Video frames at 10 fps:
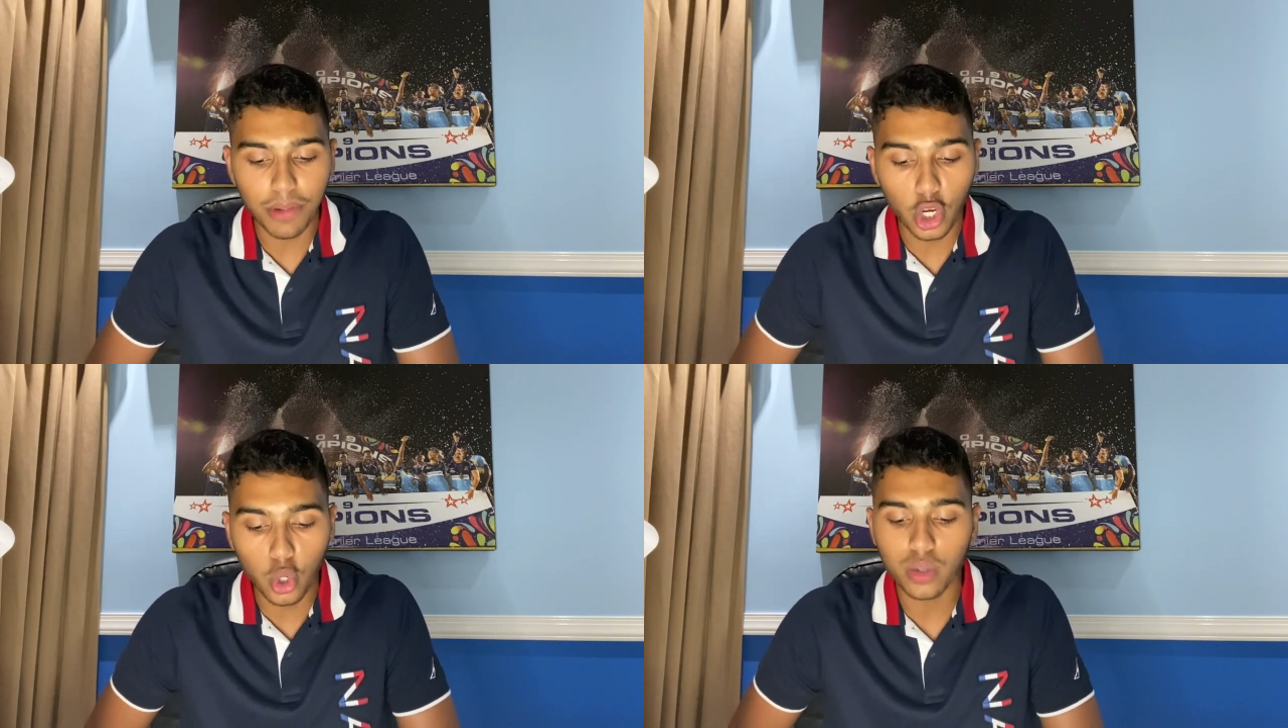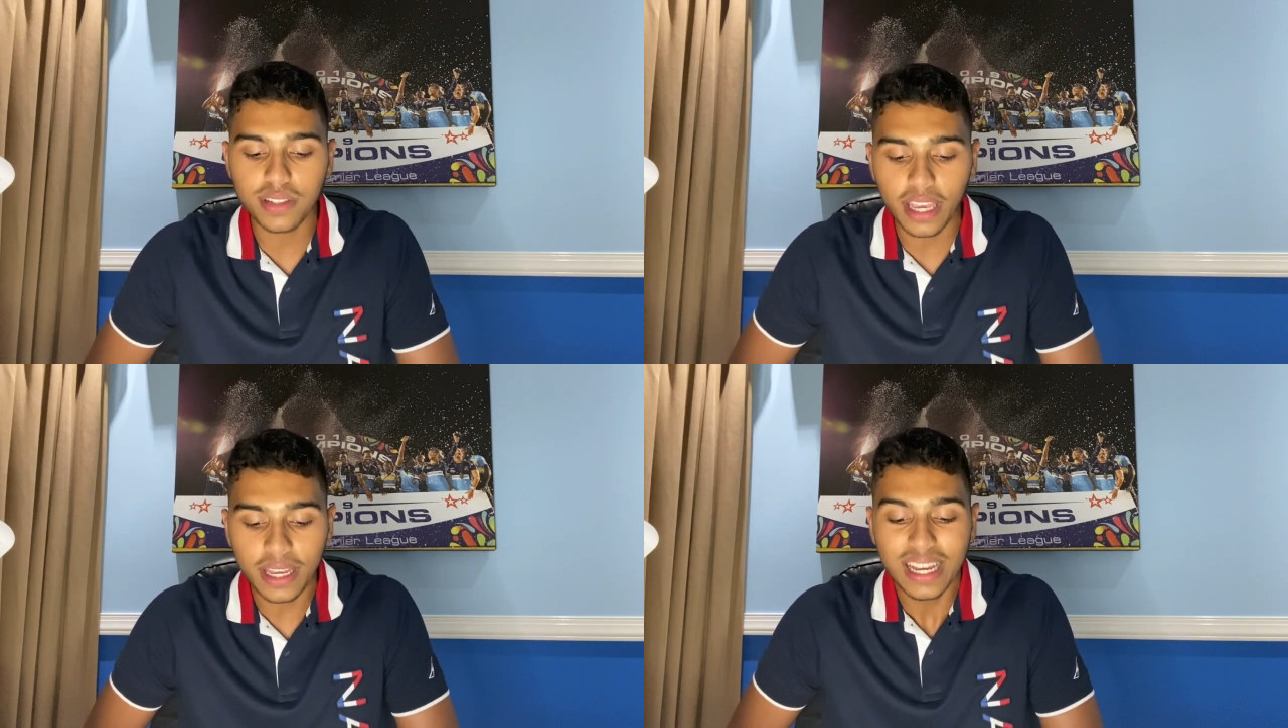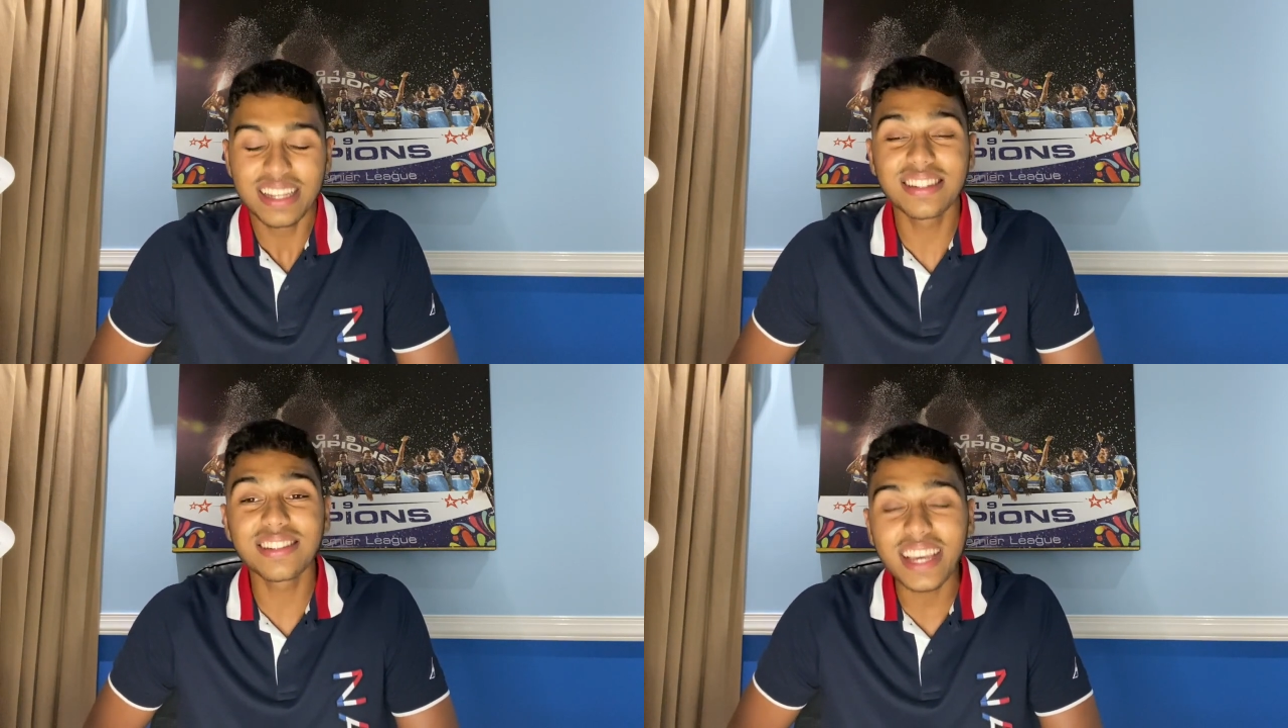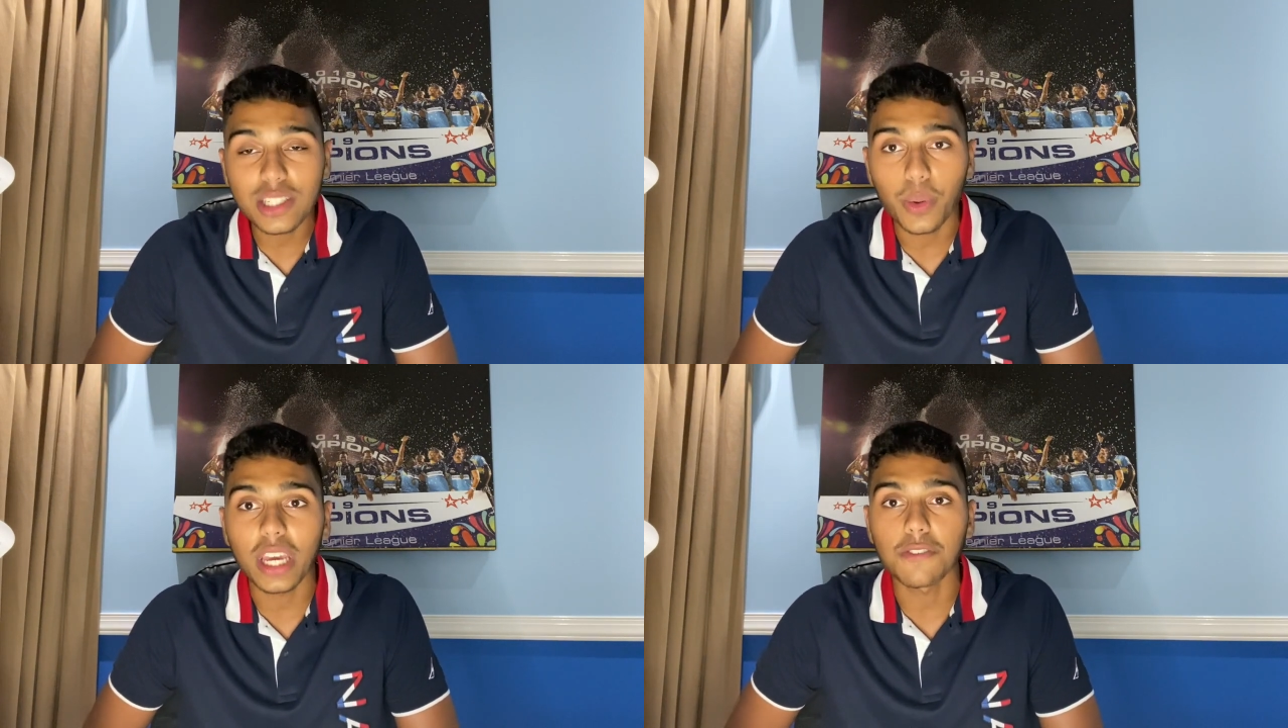losing
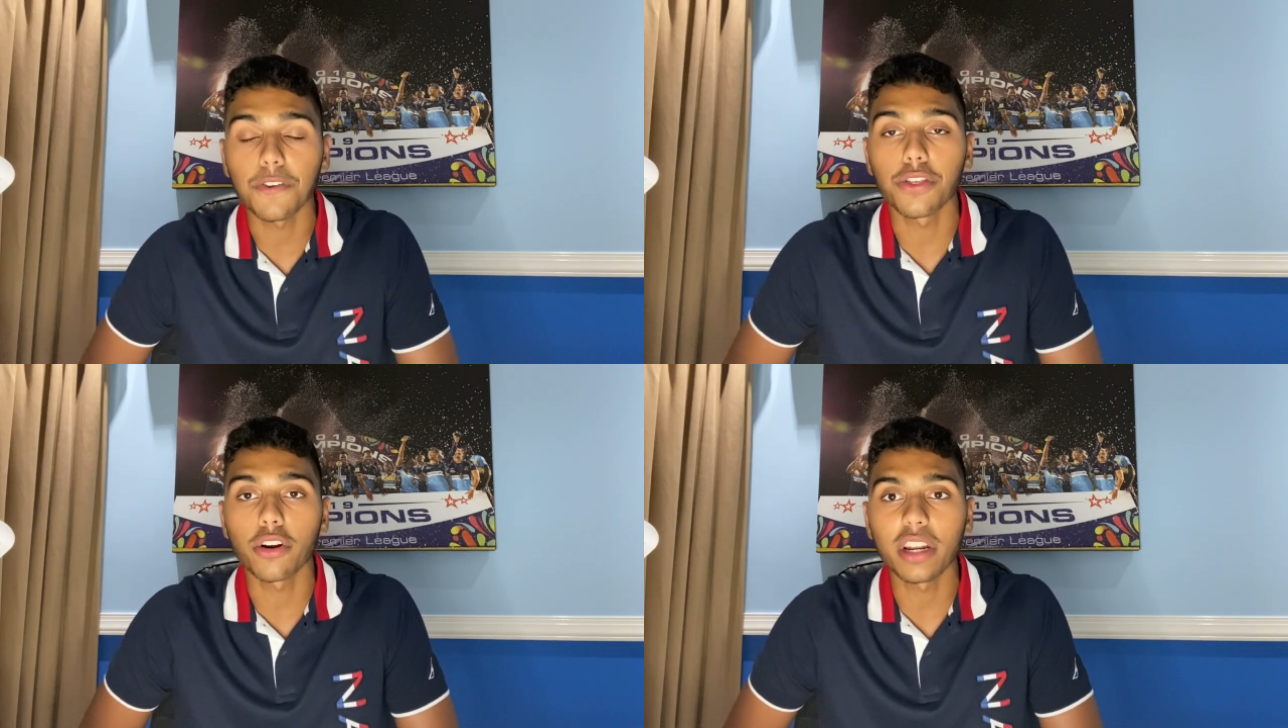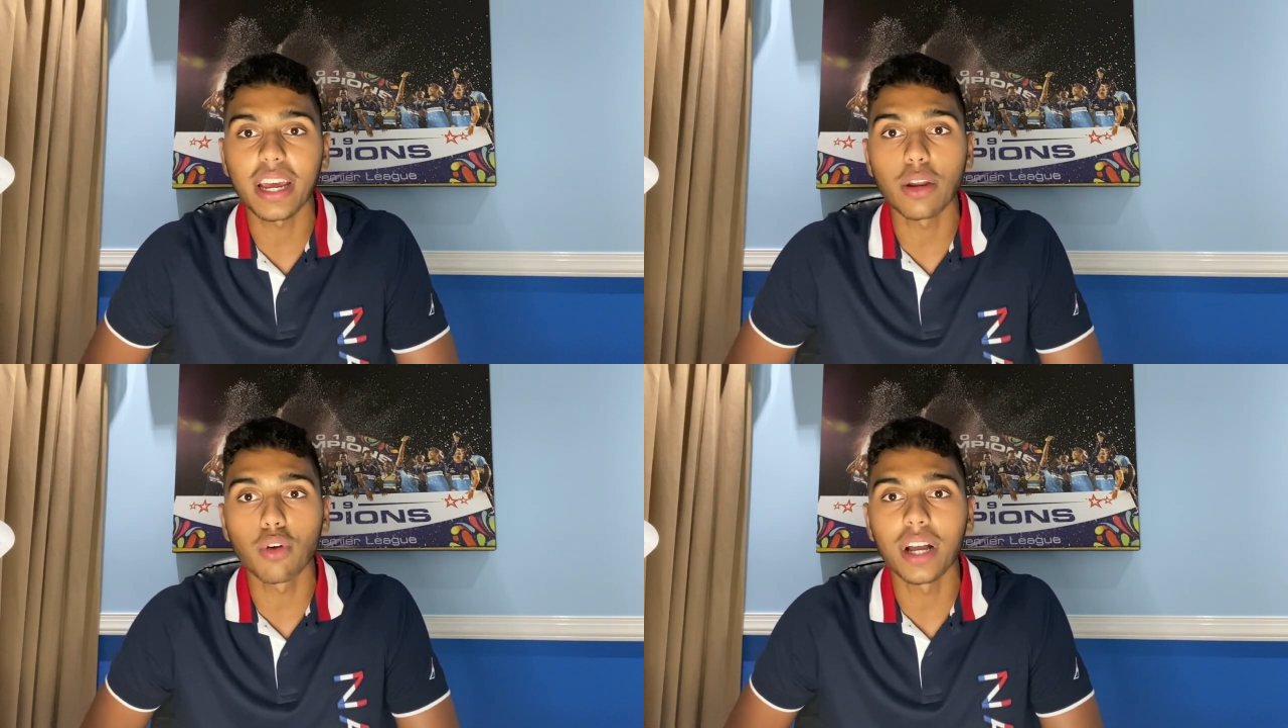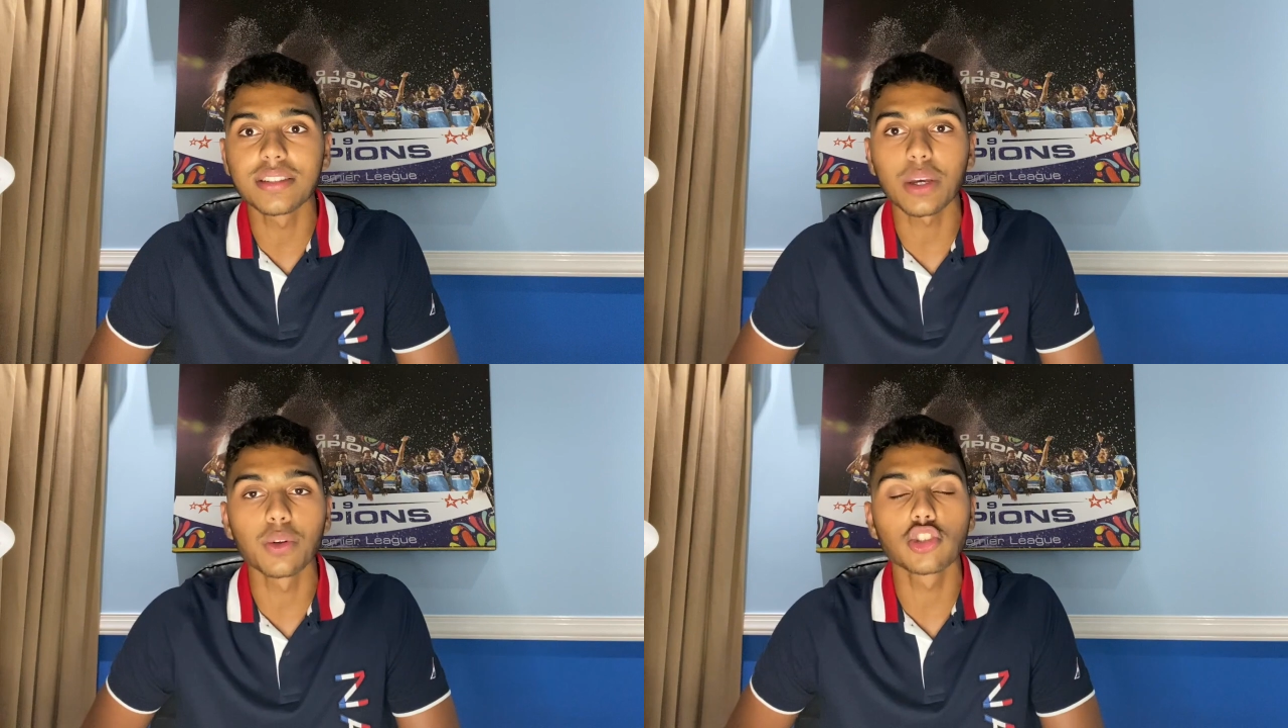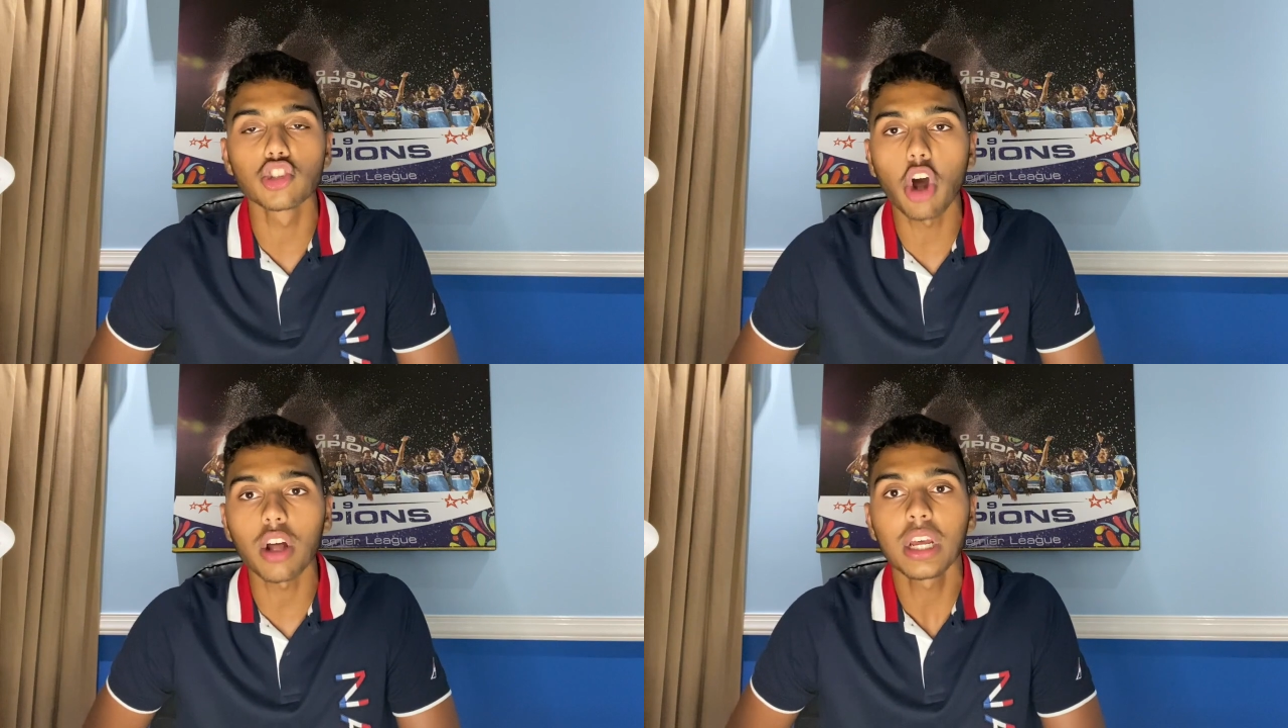six wickets for 39 runs. It was
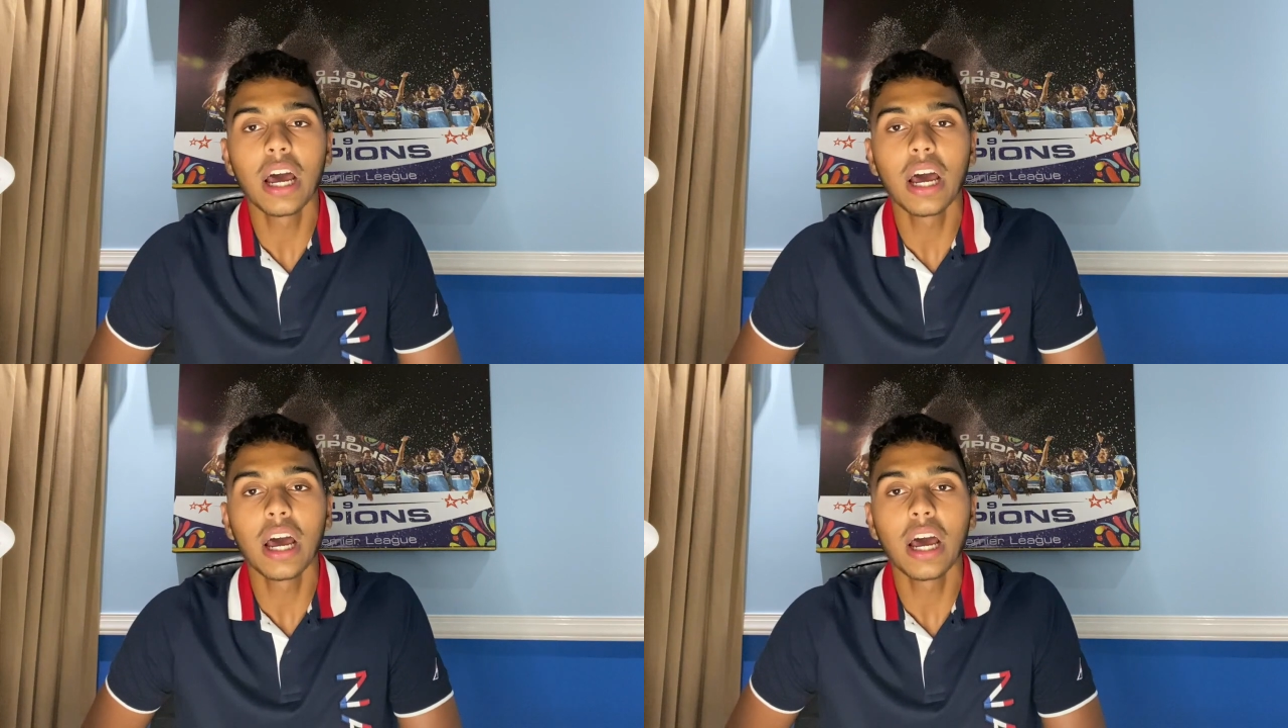not,